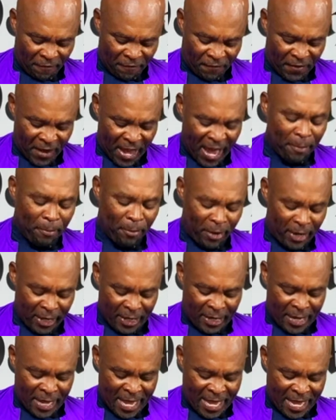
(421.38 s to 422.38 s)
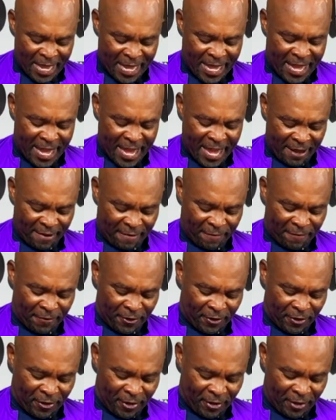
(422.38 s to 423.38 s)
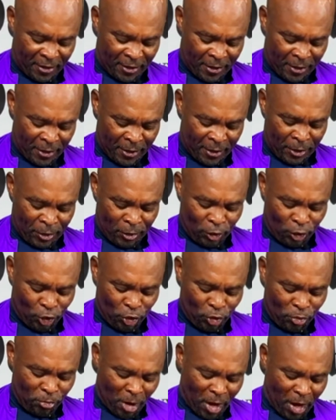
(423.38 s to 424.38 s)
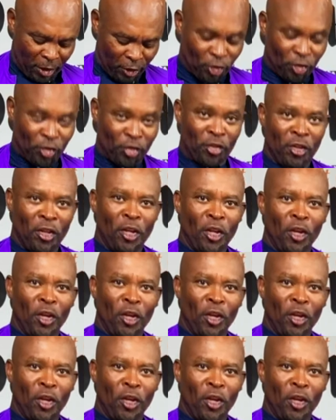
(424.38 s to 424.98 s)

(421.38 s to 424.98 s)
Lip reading: fabric gives too much.